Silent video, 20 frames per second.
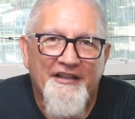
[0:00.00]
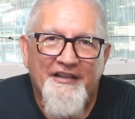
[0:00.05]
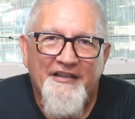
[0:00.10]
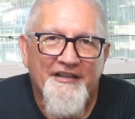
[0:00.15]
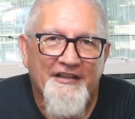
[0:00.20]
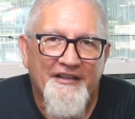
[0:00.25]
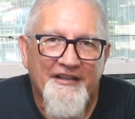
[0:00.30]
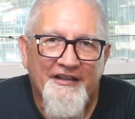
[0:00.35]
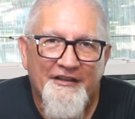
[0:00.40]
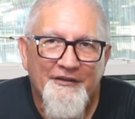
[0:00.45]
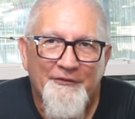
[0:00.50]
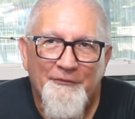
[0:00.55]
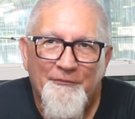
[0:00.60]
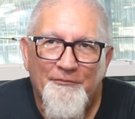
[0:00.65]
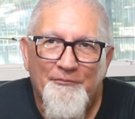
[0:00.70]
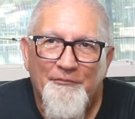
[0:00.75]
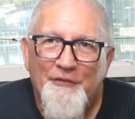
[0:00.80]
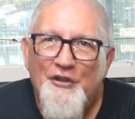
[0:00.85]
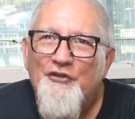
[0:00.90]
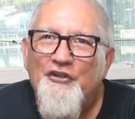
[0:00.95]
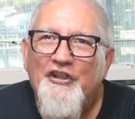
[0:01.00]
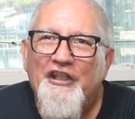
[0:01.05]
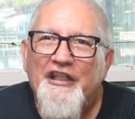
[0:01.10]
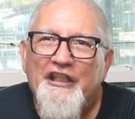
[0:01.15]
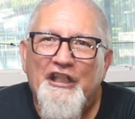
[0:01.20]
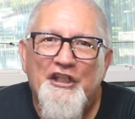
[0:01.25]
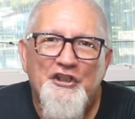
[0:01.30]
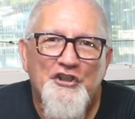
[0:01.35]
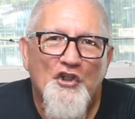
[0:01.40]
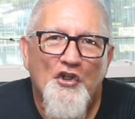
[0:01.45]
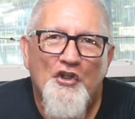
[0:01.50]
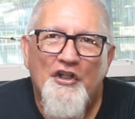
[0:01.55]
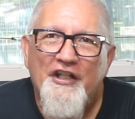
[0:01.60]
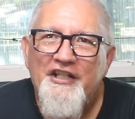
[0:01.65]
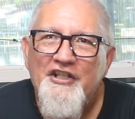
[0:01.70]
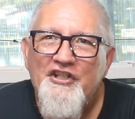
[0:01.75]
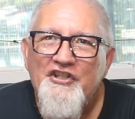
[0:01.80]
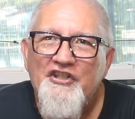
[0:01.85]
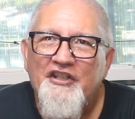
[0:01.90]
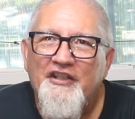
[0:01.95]
uh, music and
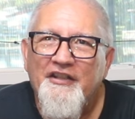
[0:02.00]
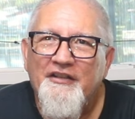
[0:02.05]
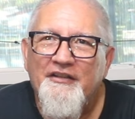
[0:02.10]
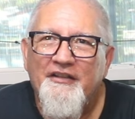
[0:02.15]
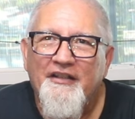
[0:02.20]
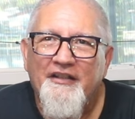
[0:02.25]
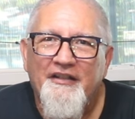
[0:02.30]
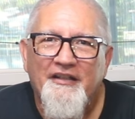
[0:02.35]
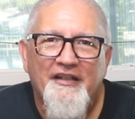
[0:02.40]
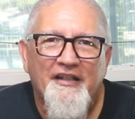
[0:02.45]
noise and